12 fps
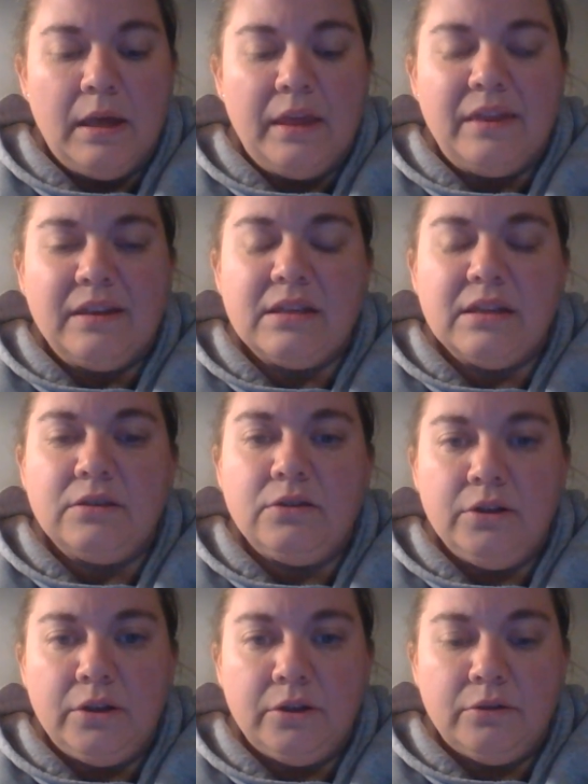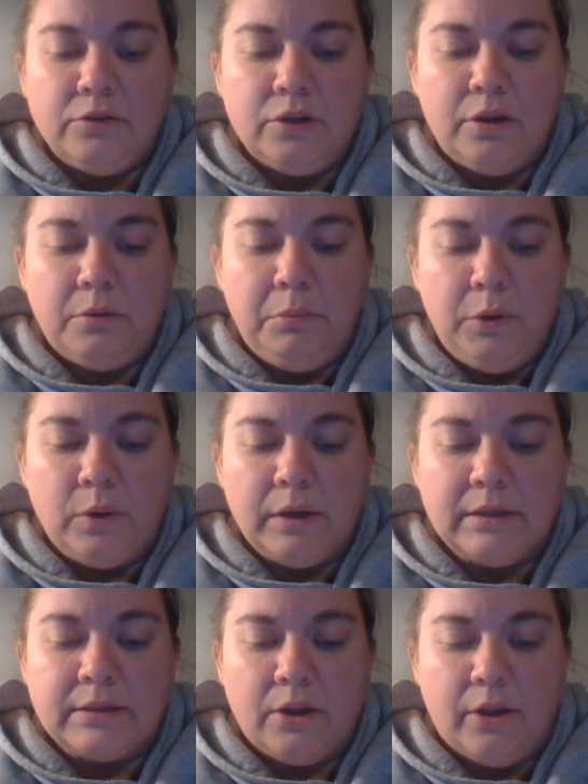This is due to the
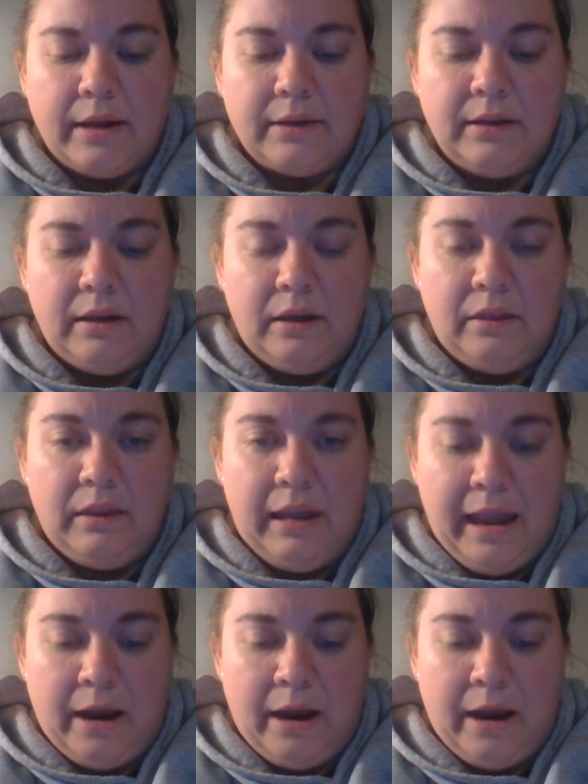mucus collecting in the